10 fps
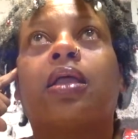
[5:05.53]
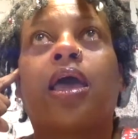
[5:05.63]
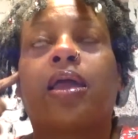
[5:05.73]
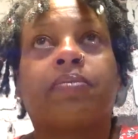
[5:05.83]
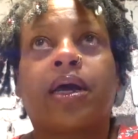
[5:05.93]

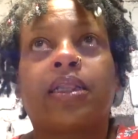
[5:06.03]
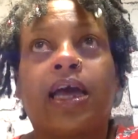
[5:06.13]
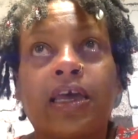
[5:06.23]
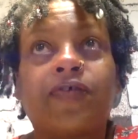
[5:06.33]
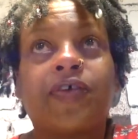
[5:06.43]
And my
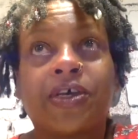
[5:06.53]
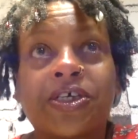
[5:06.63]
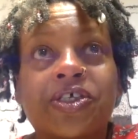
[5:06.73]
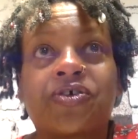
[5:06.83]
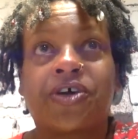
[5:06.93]
life
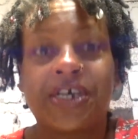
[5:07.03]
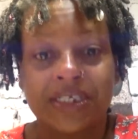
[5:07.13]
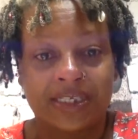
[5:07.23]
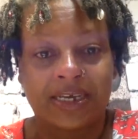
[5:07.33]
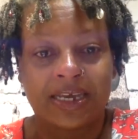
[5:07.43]
is
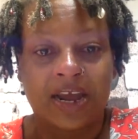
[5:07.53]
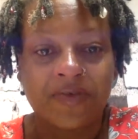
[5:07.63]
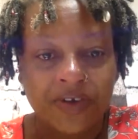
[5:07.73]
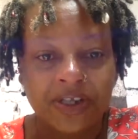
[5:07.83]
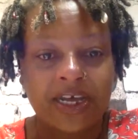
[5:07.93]
crazy, and I
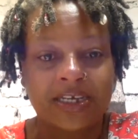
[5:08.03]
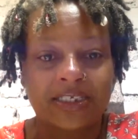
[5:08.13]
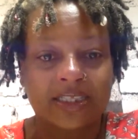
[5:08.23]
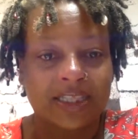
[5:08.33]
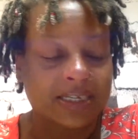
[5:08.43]
realize
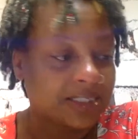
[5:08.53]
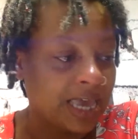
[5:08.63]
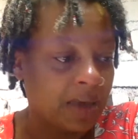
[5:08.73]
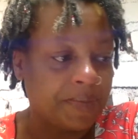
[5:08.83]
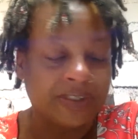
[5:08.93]
that things
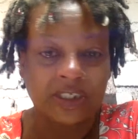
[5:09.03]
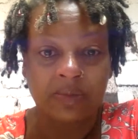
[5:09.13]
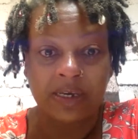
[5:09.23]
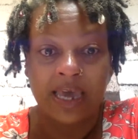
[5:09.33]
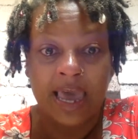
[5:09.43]
happen to
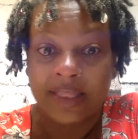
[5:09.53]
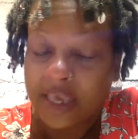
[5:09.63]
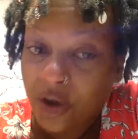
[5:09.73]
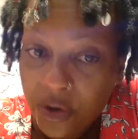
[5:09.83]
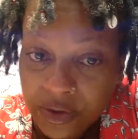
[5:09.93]
me and
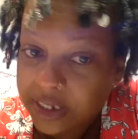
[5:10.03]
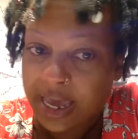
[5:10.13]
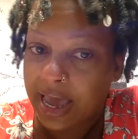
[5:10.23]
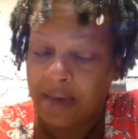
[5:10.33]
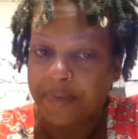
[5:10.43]
they only
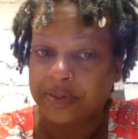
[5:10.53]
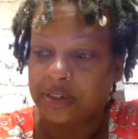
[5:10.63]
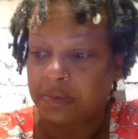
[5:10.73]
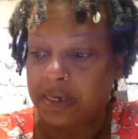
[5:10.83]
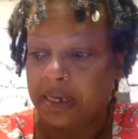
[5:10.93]
happen
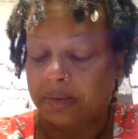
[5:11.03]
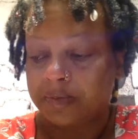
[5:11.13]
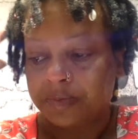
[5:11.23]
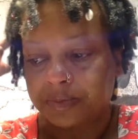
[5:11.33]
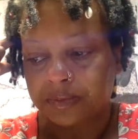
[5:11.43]
to me.
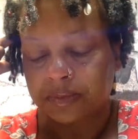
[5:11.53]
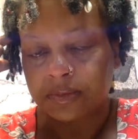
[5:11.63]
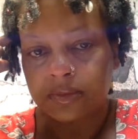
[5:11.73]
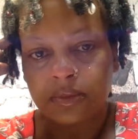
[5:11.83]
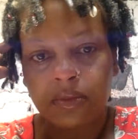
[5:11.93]

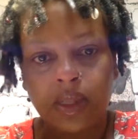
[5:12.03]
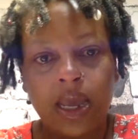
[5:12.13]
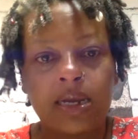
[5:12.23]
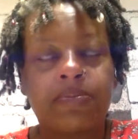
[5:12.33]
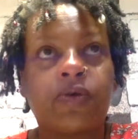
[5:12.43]

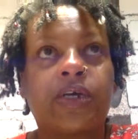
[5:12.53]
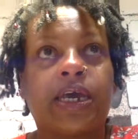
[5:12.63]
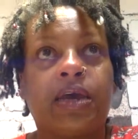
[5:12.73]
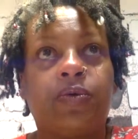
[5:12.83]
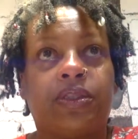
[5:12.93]
And I'm
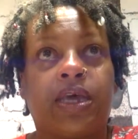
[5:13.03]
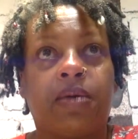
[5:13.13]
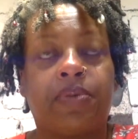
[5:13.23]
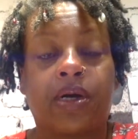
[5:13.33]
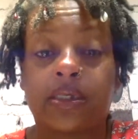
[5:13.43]
okay with that
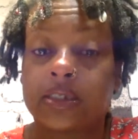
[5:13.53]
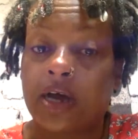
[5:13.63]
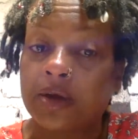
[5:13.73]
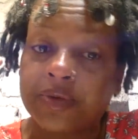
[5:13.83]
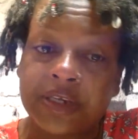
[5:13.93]
because
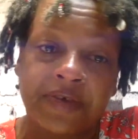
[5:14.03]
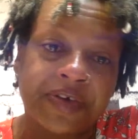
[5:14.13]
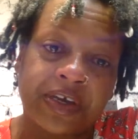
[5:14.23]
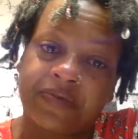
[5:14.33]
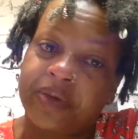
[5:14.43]
God would never
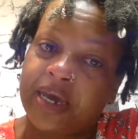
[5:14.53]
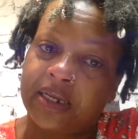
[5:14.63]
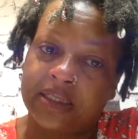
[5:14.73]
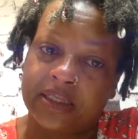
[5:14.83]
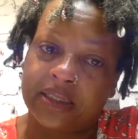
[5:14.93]
give me
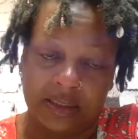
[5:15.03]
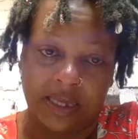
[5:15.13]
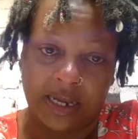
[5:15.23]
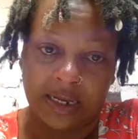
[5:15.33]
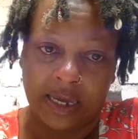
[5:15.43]
anything
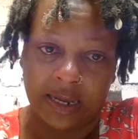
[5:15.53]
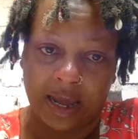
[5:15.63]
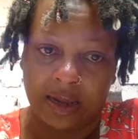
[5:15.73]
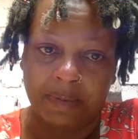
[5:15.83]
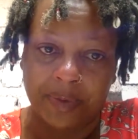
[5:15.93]
that I
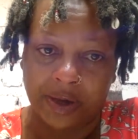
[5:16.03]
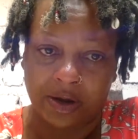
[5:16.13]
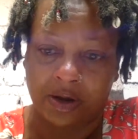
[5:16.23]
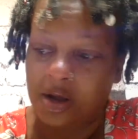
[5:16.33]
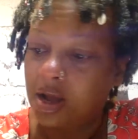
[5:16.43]
cannot
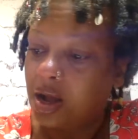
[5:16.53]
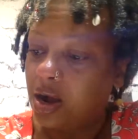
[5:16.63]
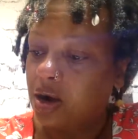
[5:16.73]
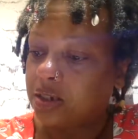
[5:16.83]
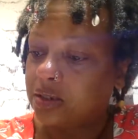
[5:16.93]
bear
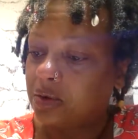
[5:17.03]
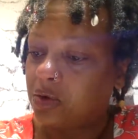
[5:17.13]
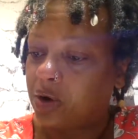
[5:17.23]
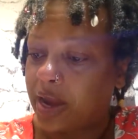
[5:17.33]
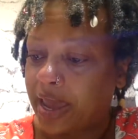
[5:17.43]

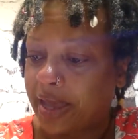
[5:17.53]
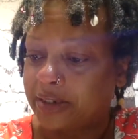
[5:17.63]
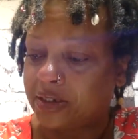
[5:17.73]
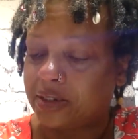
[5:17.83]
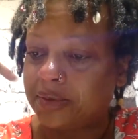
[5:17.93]
or
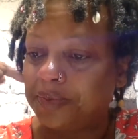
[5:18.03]
handle.